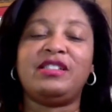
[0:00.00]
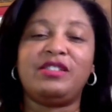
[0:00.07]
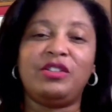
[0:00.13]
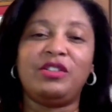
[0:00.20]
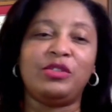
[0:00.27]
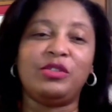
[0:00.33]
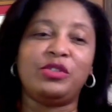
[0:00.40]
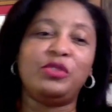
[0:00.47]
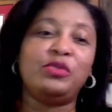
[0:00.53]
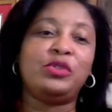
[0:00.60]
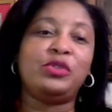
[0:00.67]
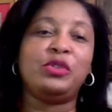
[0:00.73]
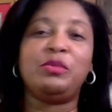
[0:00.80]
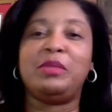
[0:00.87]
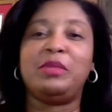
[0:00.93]
you know,
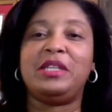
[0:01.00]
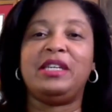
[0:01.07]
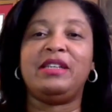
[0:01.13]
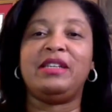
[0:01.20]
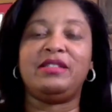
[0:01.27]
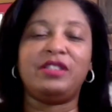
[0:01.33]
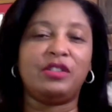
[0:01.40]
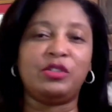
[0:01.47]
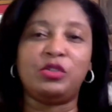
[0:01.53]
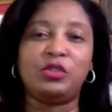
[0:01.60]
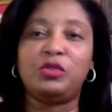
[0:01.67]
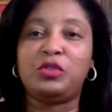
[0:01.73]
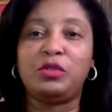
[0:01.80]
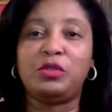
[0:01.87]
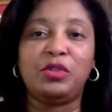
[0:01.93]
YouTube and it, you know,
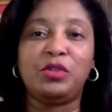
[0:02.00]
YouTube